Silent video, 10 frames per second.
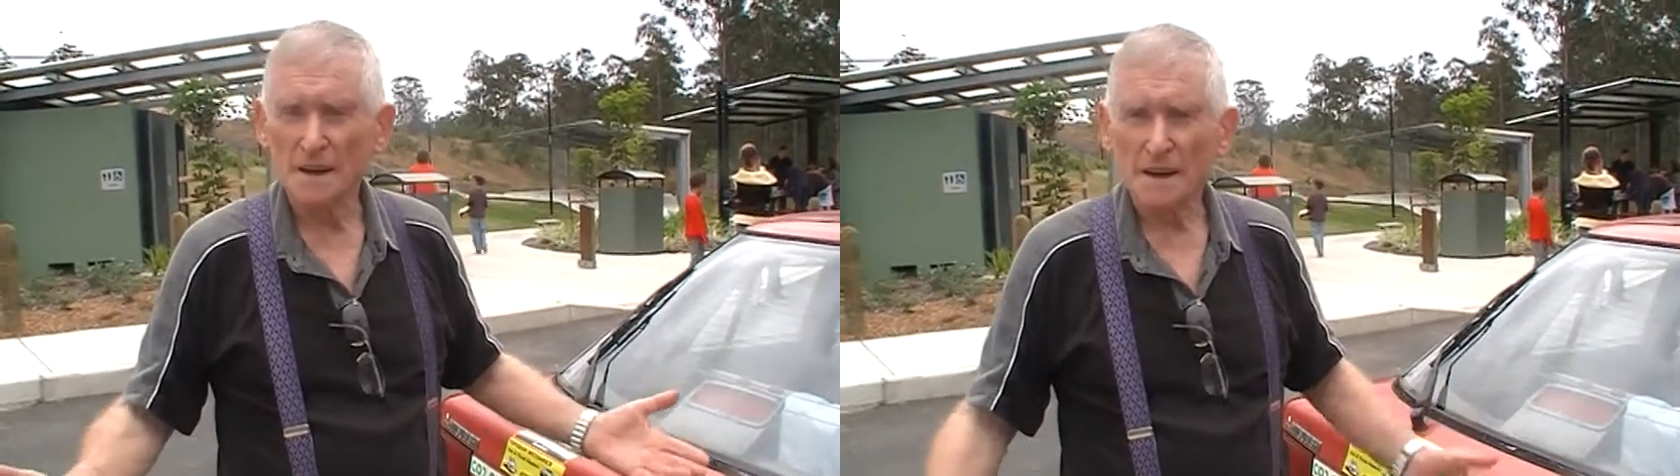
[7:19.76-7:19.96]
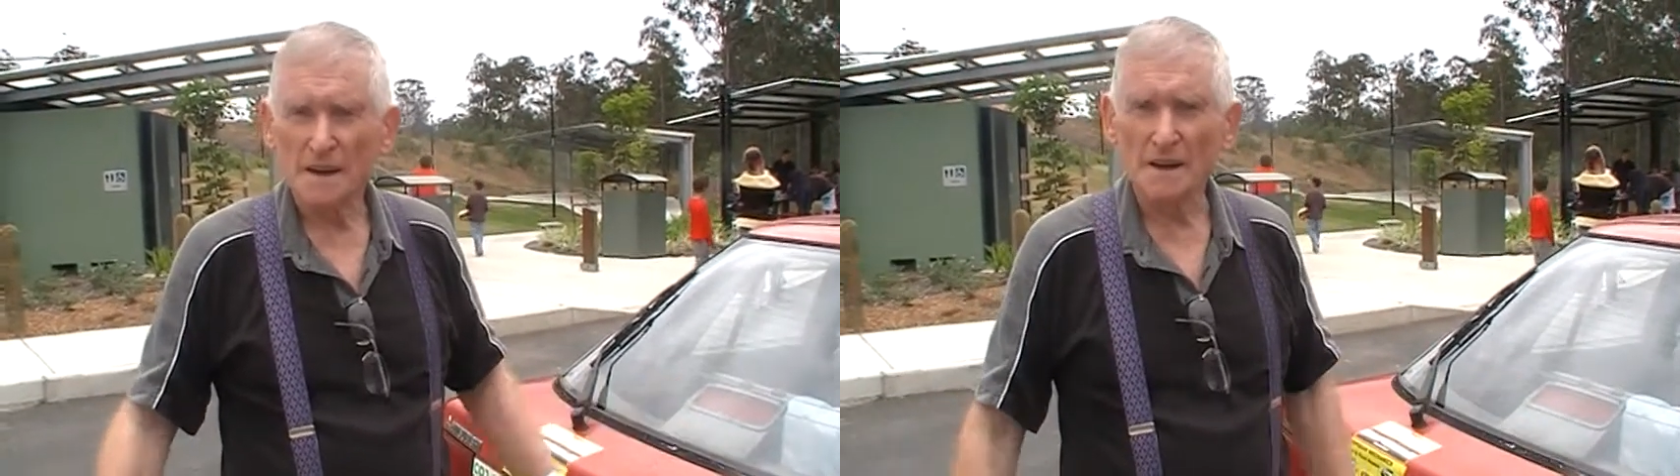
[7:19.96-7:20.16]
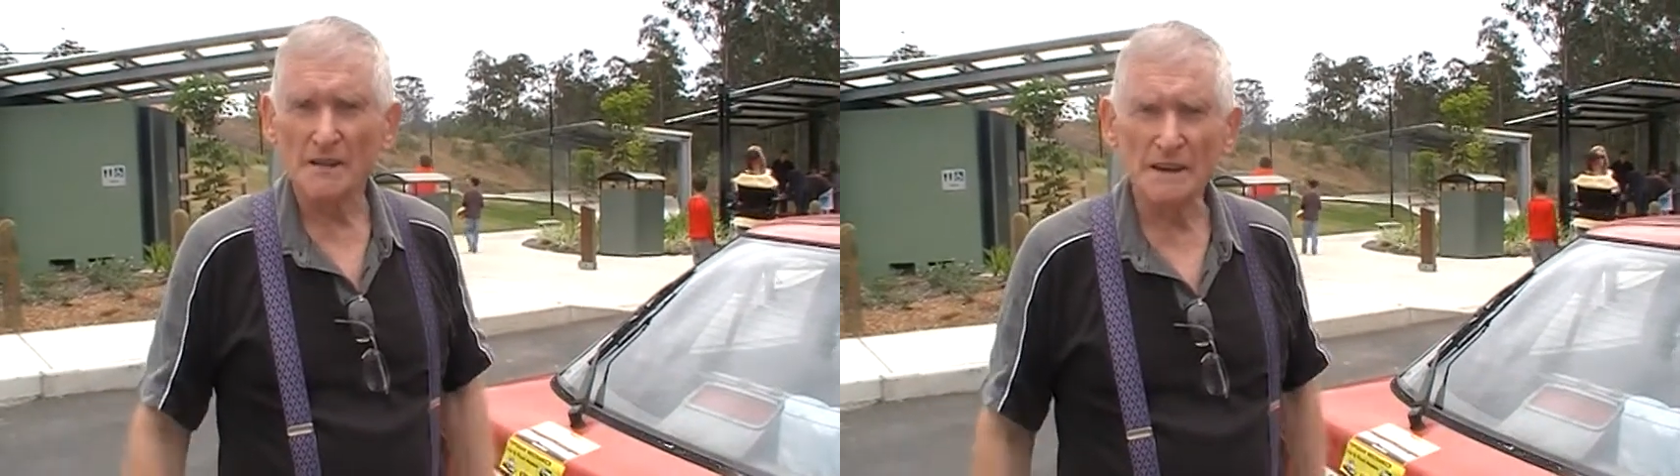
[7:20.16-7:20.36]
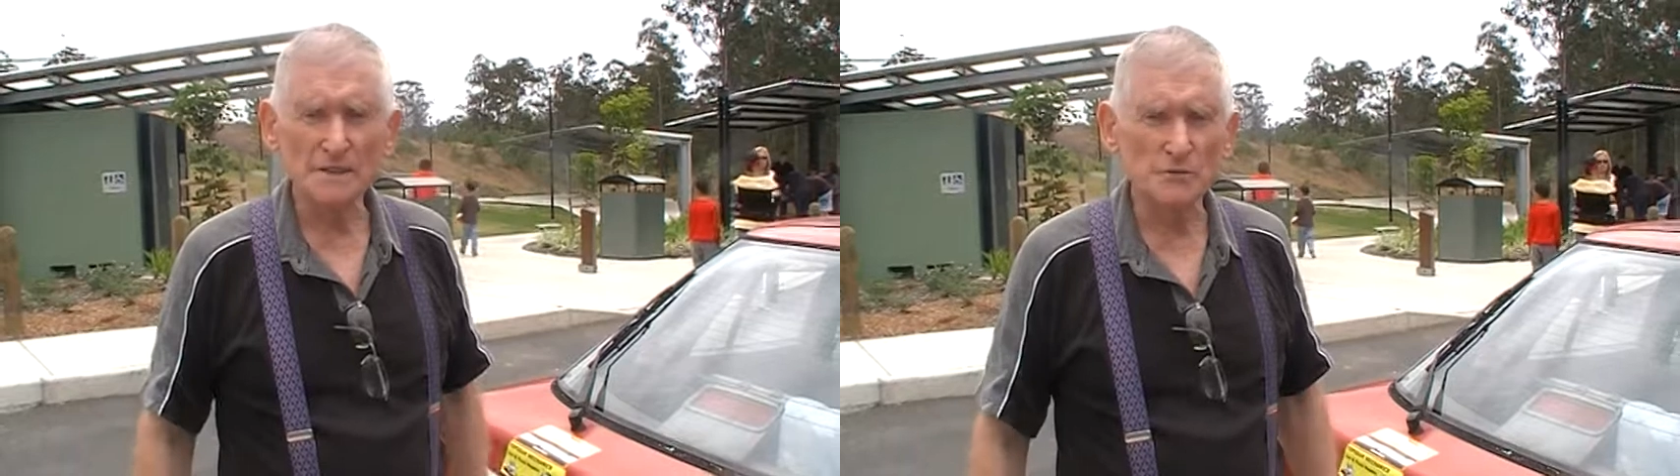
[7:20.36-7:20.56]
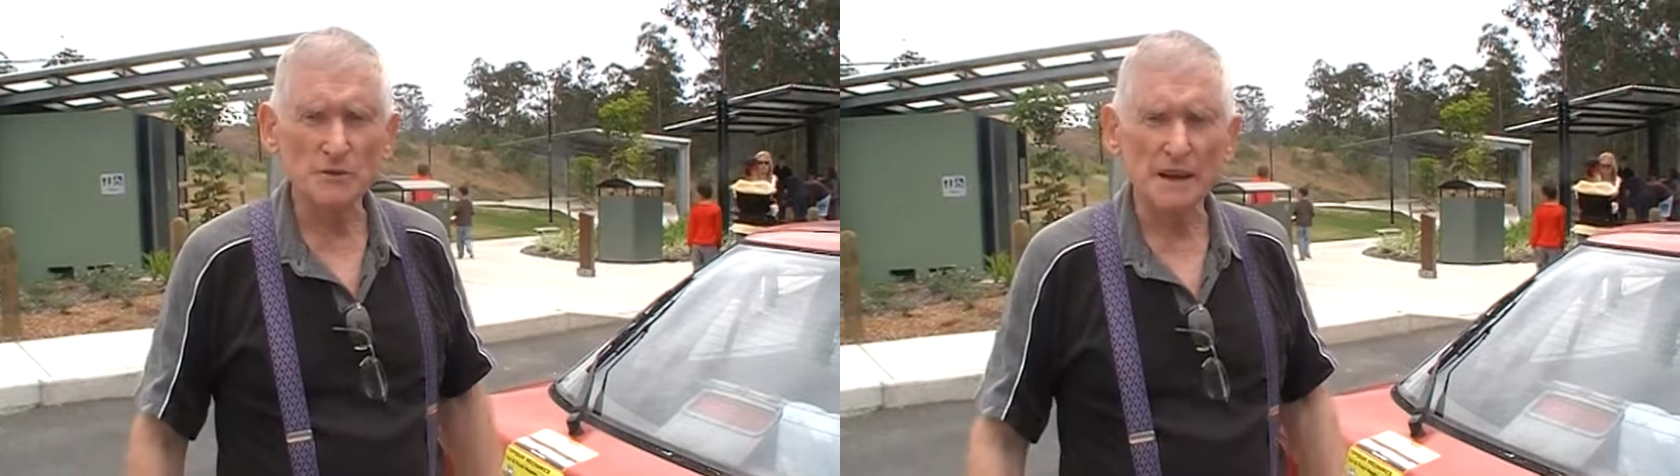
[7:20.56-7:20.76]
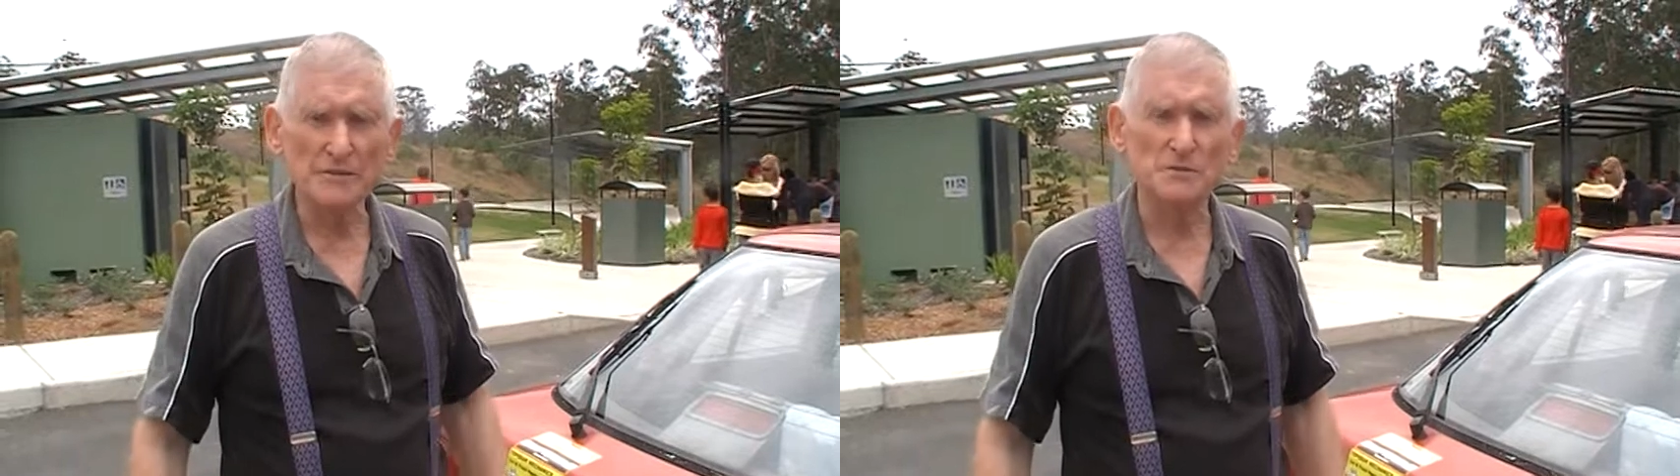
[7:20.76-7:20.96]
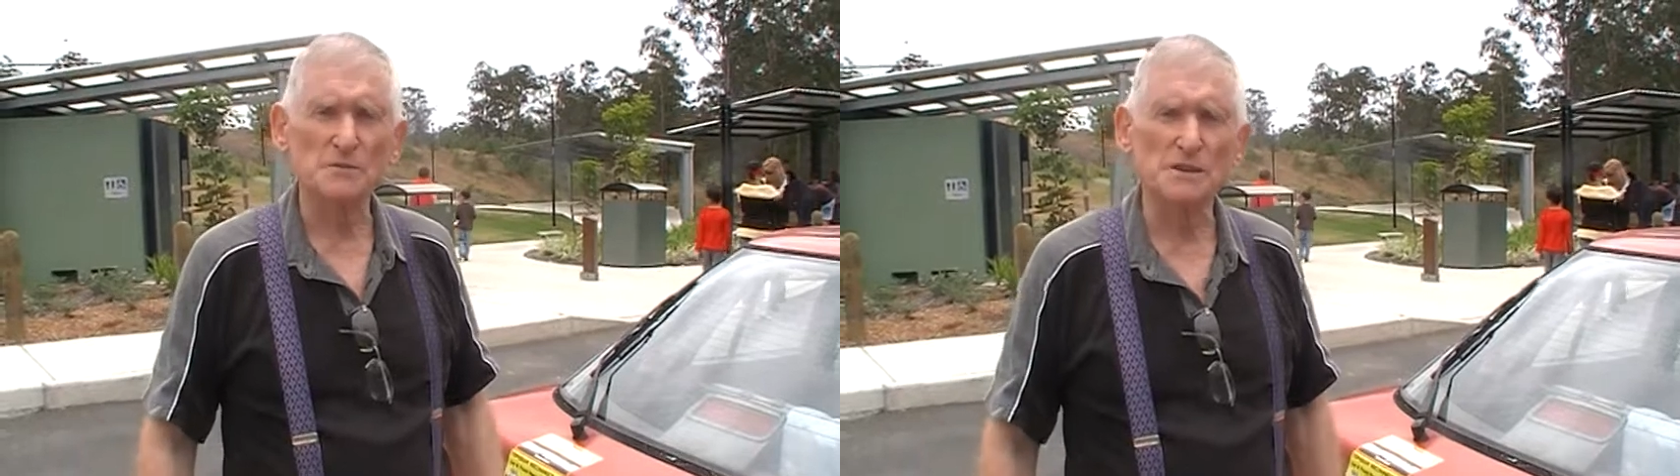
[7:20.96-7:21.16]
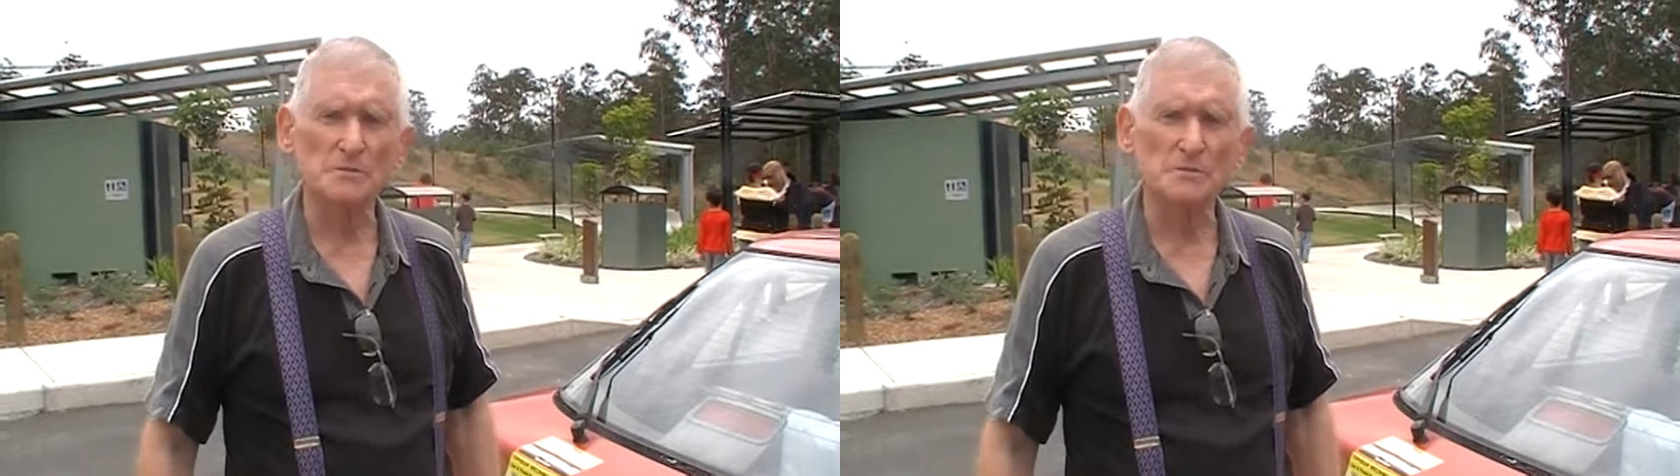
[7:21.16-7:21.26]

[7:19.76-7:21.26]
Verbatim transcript: Now, that would have to be the